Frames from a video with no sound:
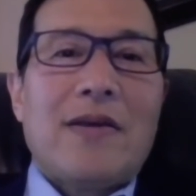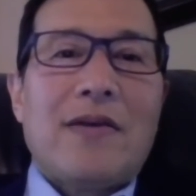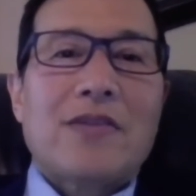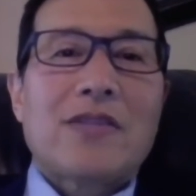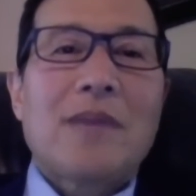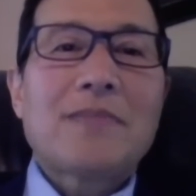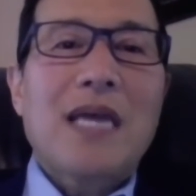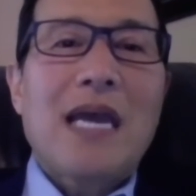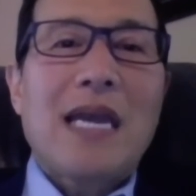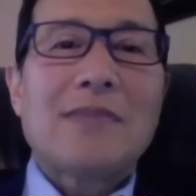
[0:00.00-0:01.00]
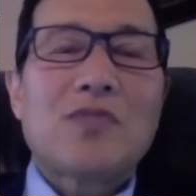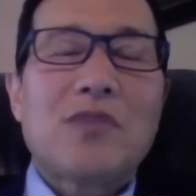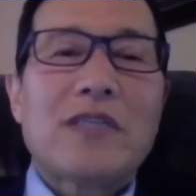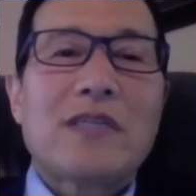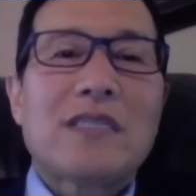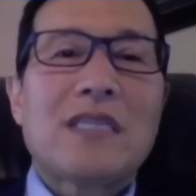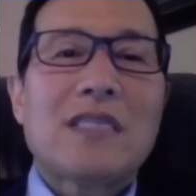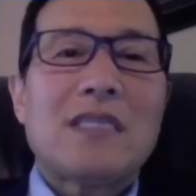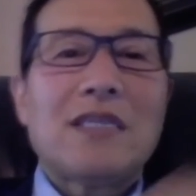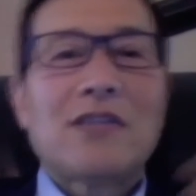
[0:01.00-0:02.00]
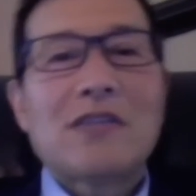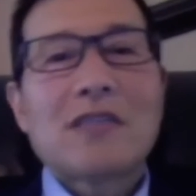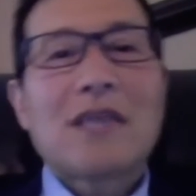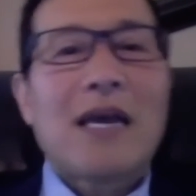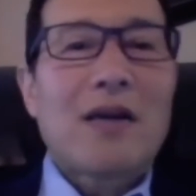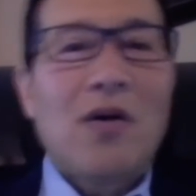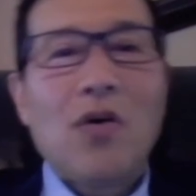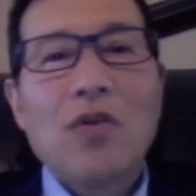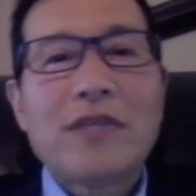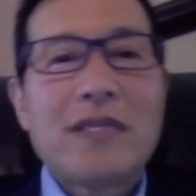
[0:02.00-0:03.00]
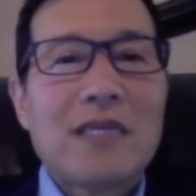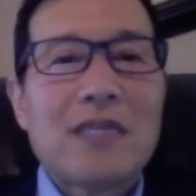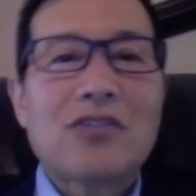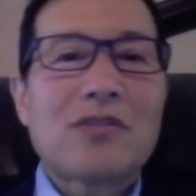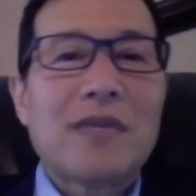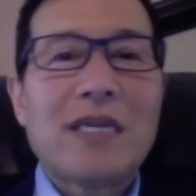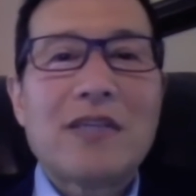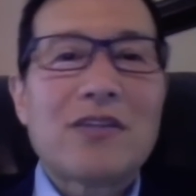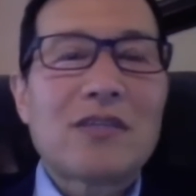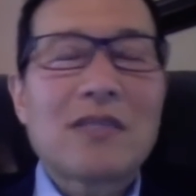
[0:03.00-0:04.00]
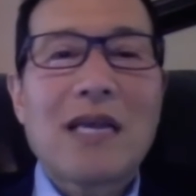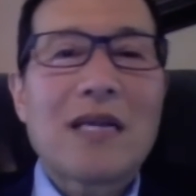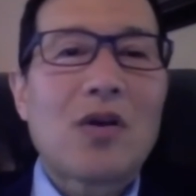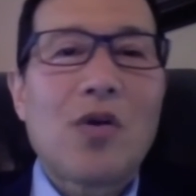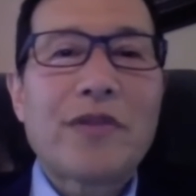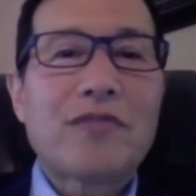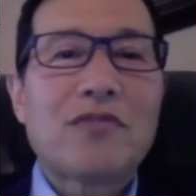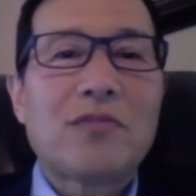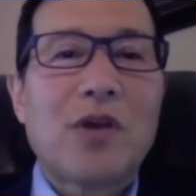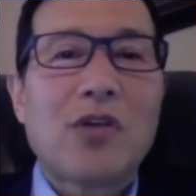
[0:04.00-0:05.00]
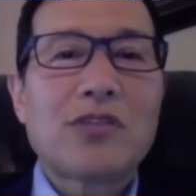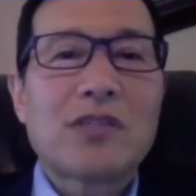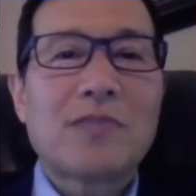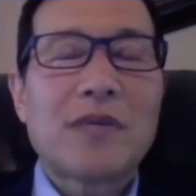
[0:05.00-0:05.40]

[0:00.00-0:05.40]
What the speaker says: Sometimes when you're assisting, you're just kind of holding the instrument and you're just kind of going through the motions,